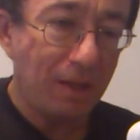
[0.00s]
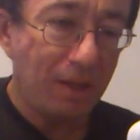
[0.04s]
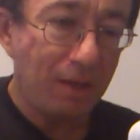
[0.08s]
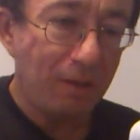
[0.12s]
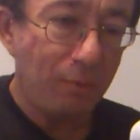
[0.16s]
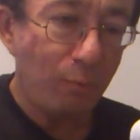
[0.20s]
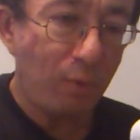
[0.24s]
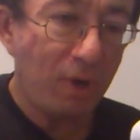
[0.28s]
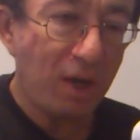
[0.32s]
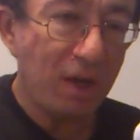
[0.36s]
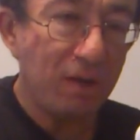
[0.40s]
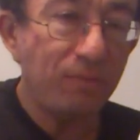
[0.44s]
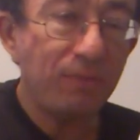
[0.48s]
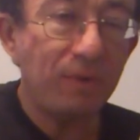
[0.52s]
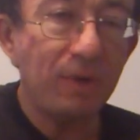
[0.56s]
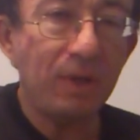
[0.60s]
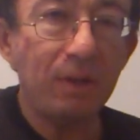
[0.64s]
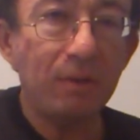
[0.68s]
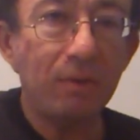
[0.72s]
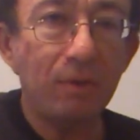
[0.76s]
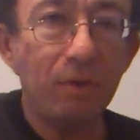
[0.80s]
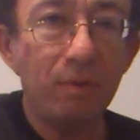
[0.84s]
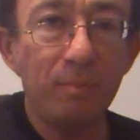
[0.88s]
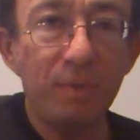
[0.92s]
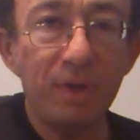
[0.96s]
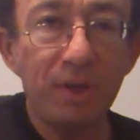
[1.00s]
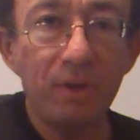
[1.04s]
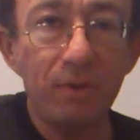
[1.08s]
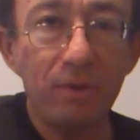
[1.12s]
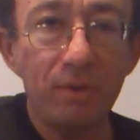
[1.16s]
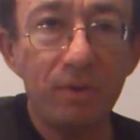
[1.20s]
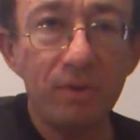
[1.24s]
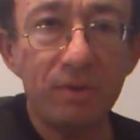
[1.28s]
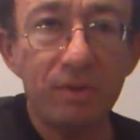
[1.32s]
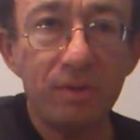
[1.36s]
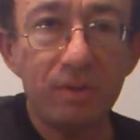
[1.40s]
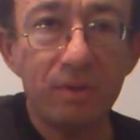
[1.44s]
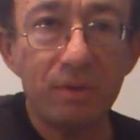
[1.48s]
Why Falcon?
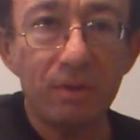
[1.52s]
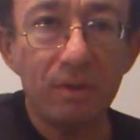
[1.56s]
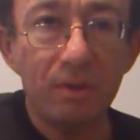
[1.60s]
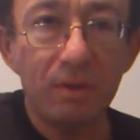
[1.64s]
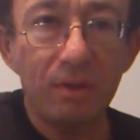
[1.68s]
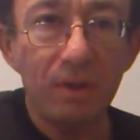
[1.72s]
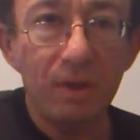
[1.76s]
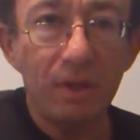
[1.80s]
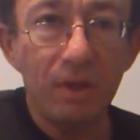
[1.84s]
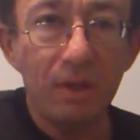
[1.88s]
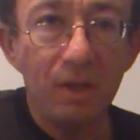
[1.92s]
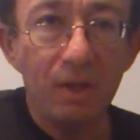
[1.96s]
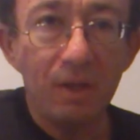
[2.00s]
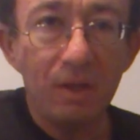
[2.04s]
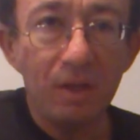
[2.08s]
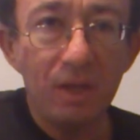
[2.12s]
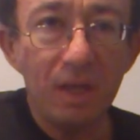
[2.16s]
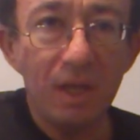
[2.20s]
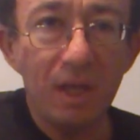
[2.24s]
Because he